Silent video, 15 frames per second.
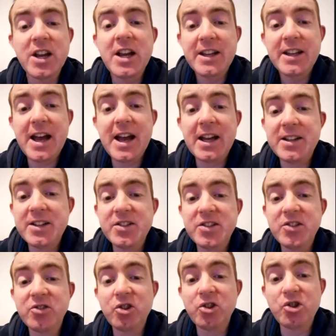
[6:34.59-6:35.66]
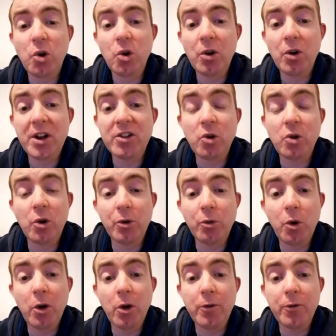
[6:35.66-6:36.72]
yeah, this is a show that's going to
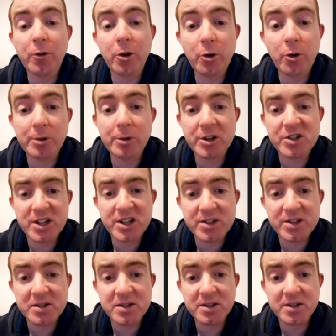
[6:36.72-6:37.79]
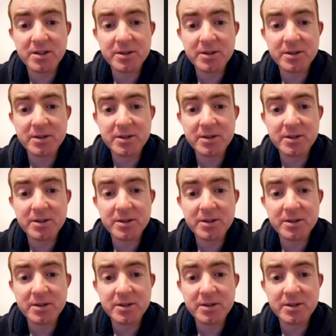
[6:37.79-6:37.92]
run for a number of seasons?